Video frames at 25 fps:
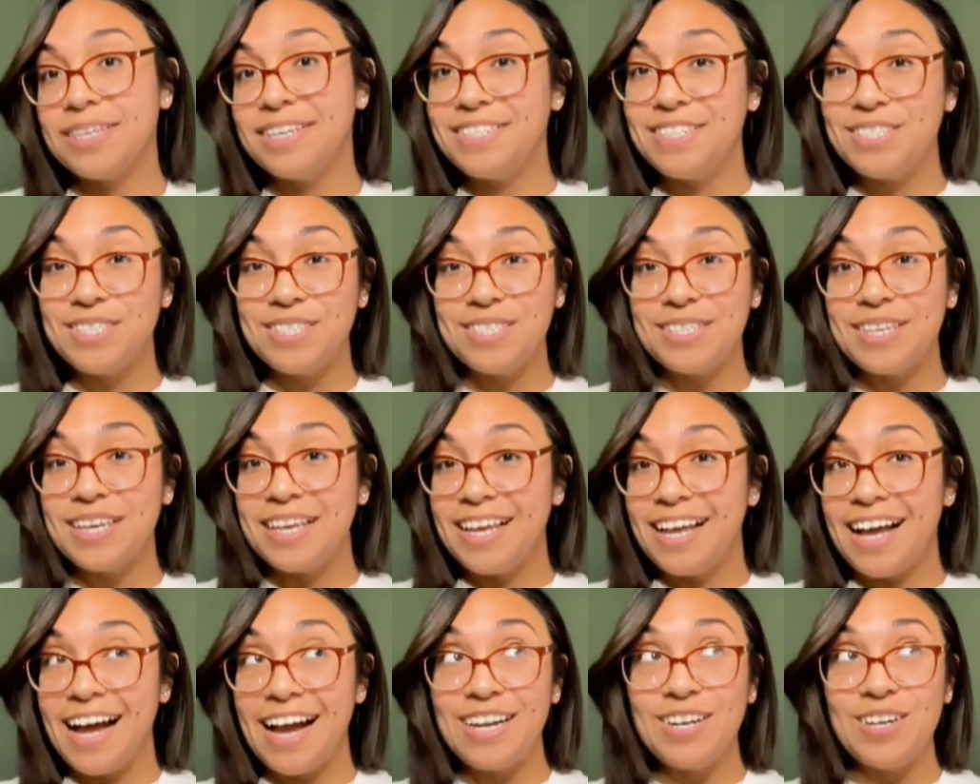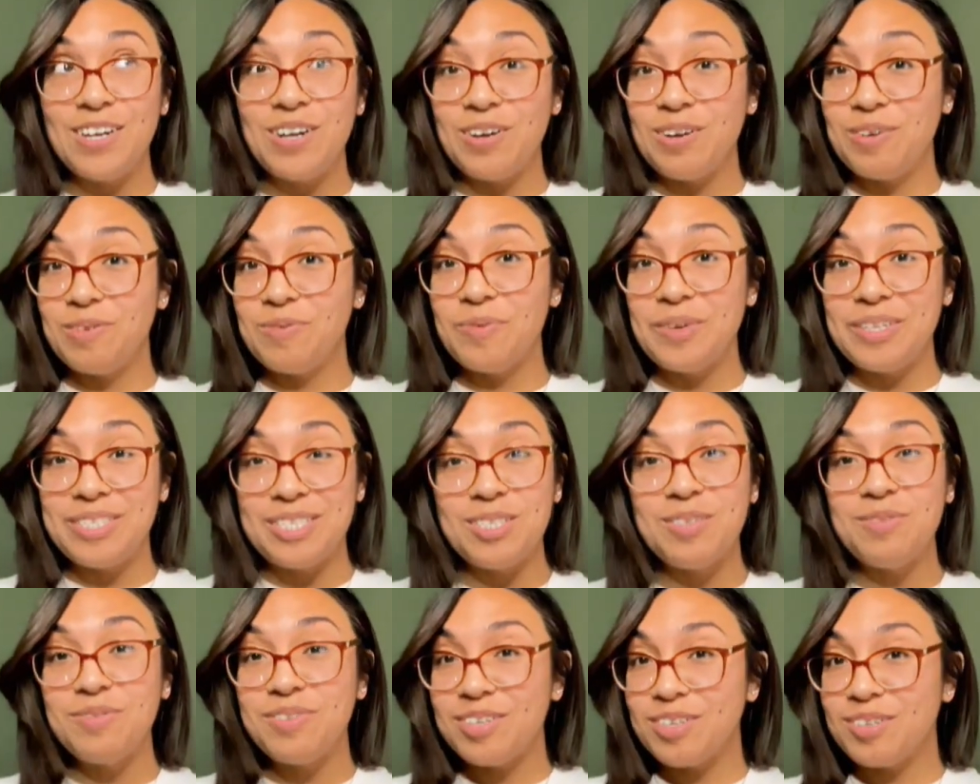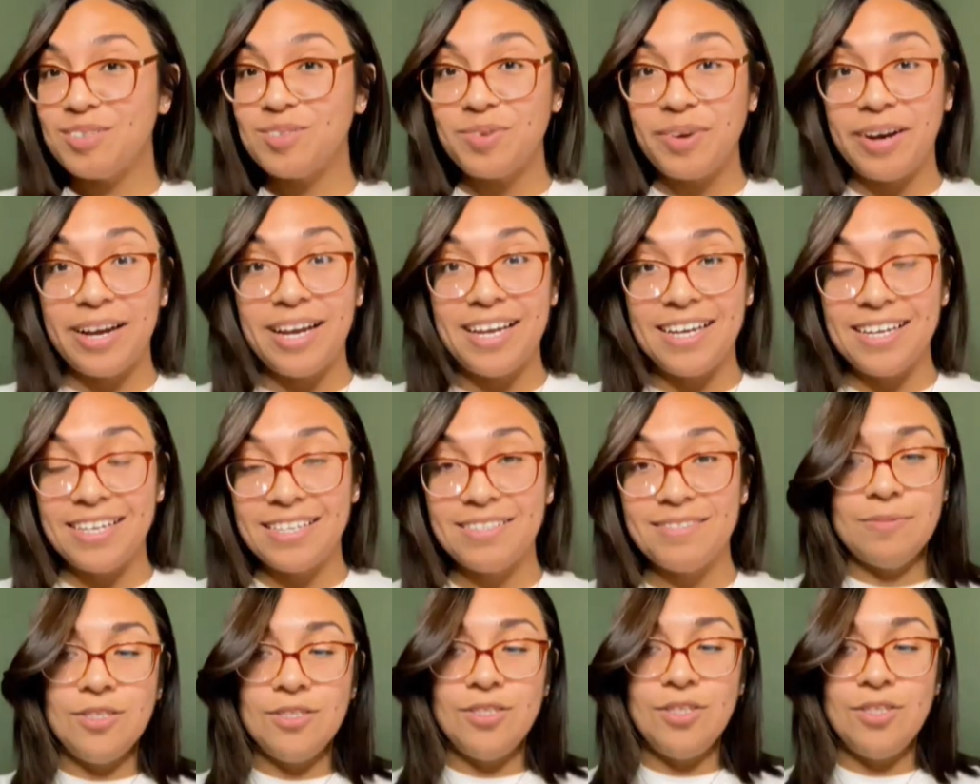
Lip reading: It just, I don't know, it just feels right.